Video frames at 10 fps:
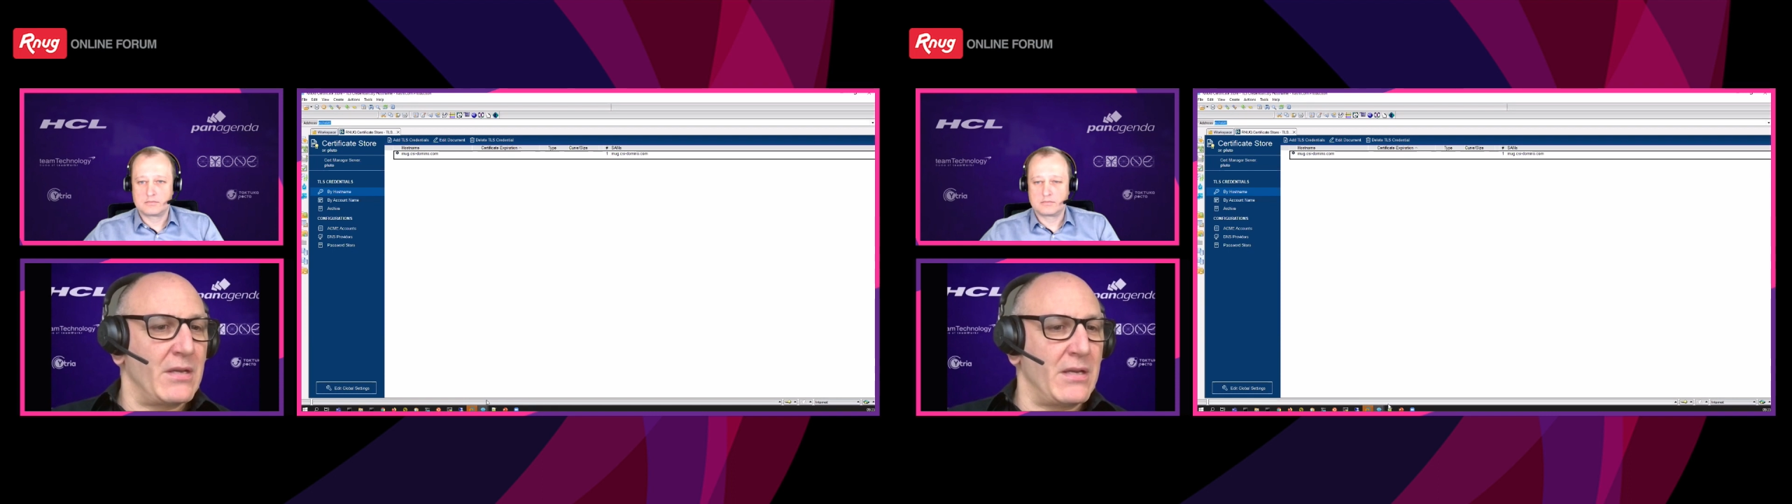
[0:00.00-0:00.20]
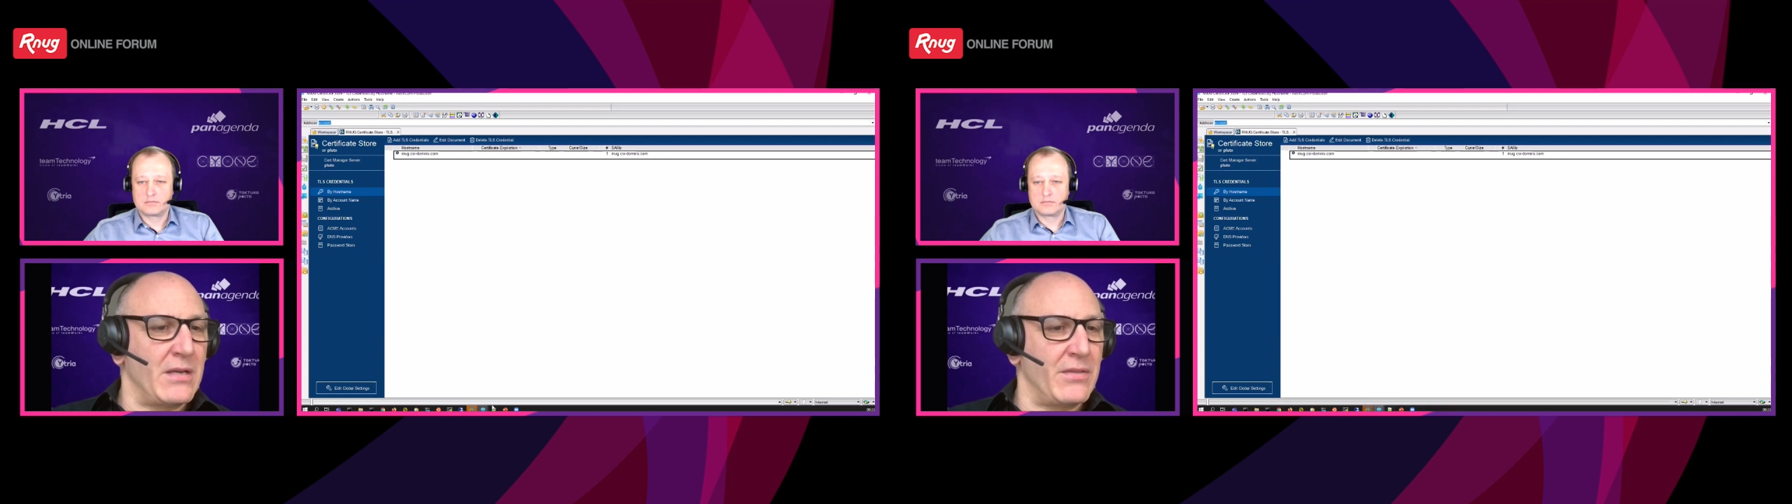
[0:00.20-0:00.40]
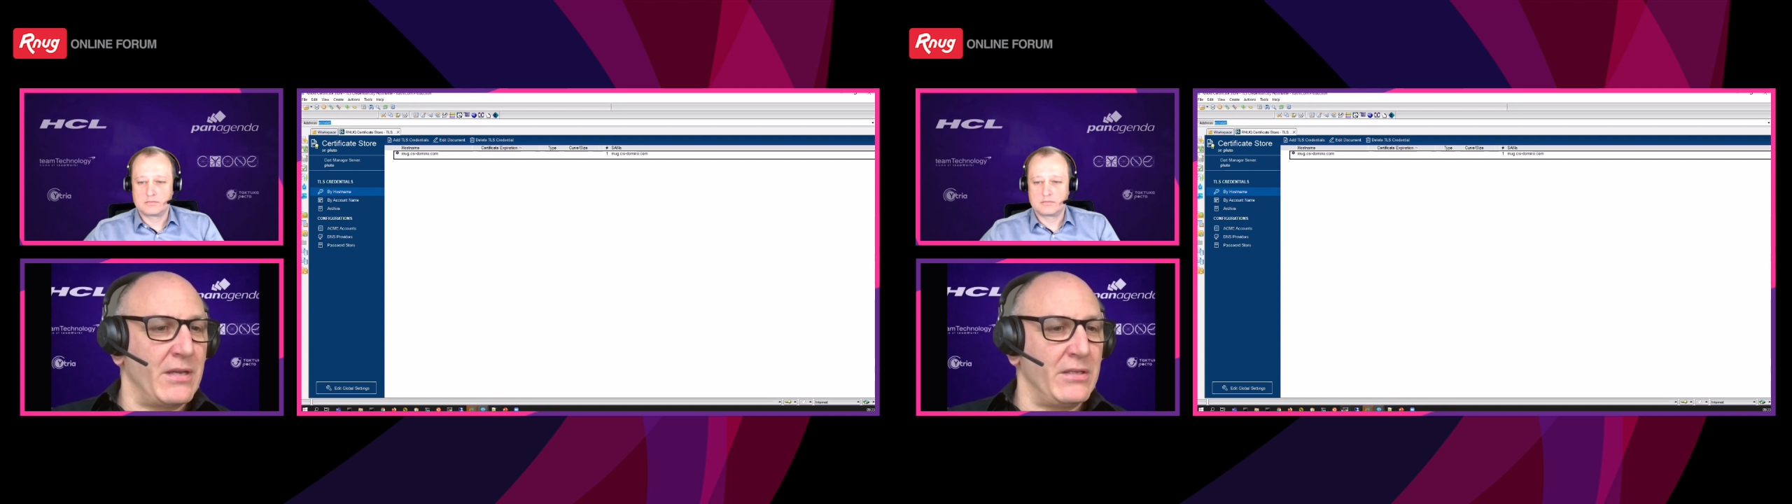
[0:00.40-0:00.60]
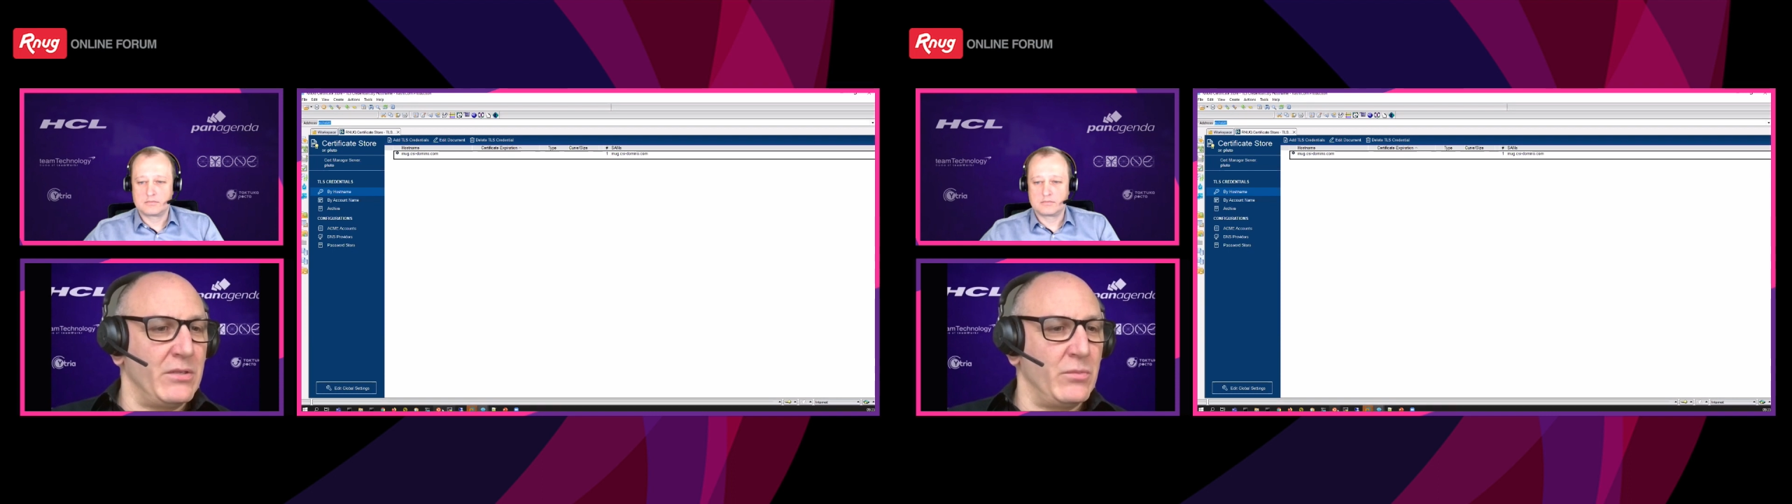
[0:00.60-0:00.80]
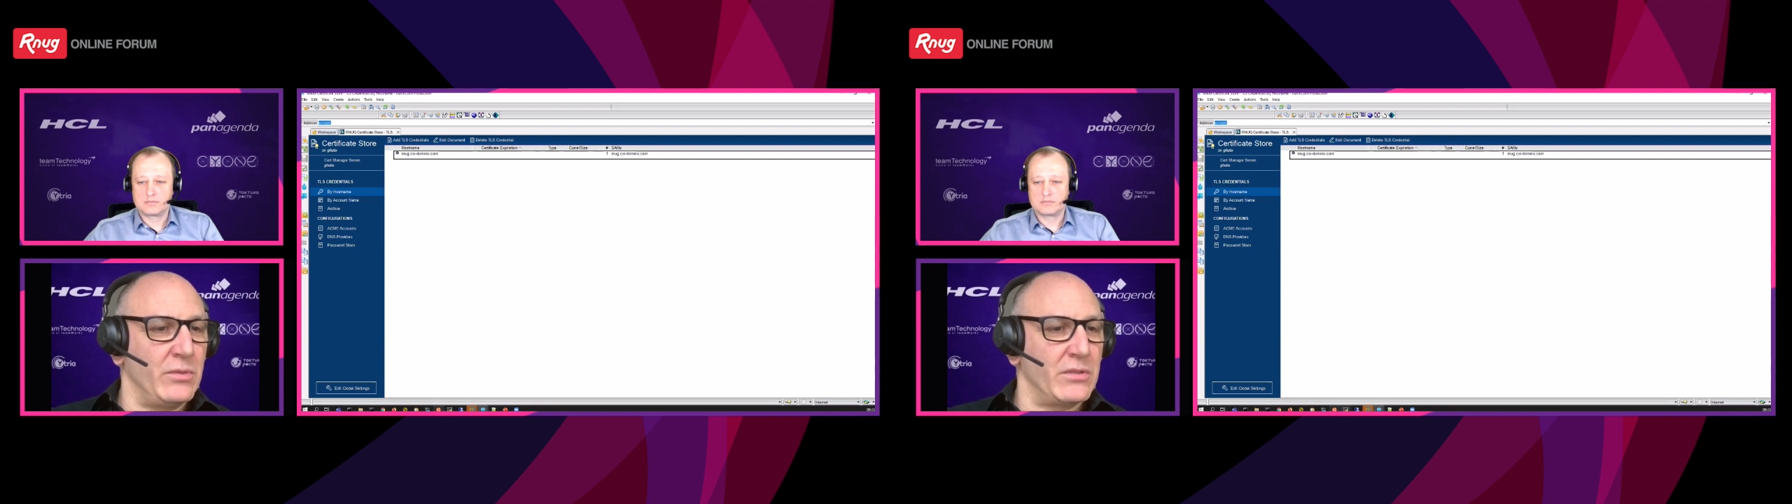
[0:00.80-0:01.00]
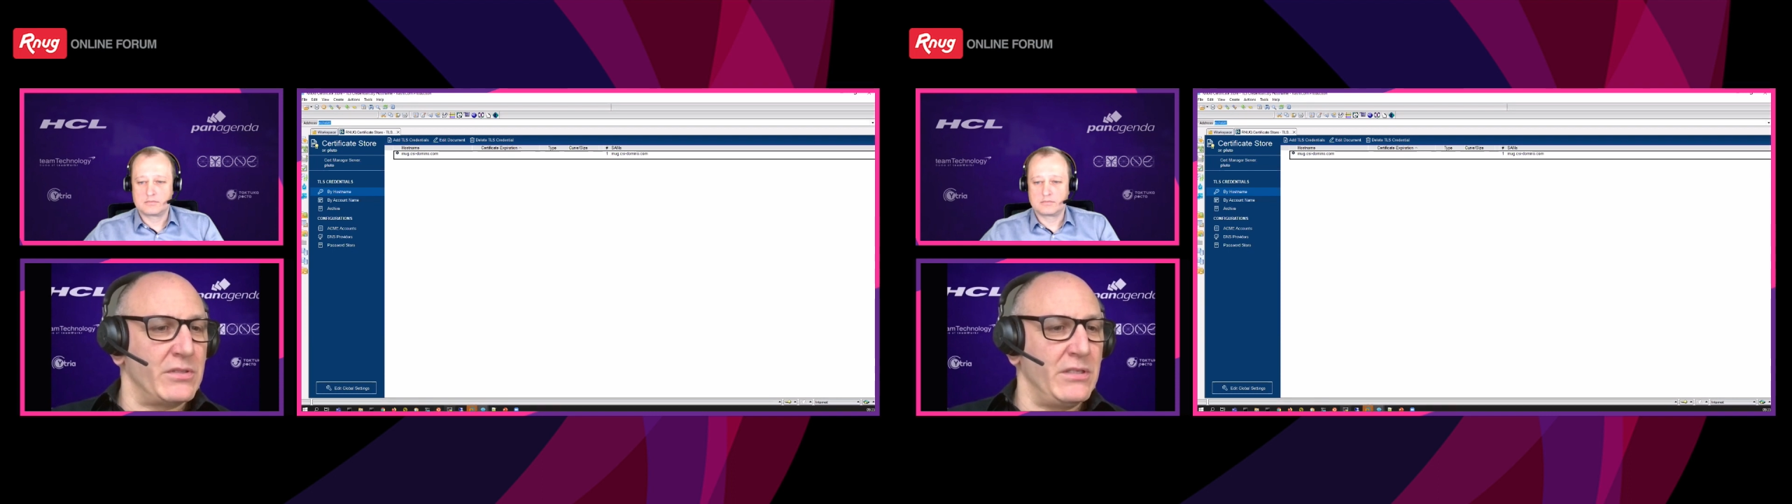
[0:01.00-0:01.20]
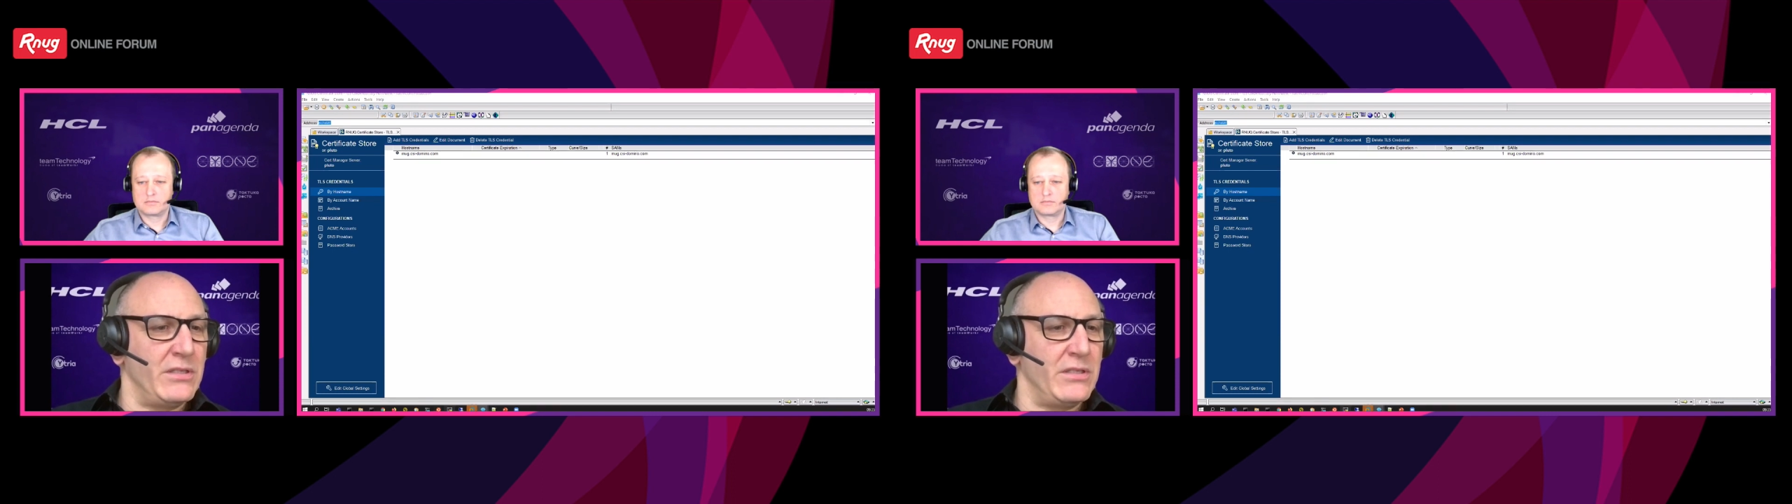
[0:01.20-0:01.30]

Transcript: and then you will see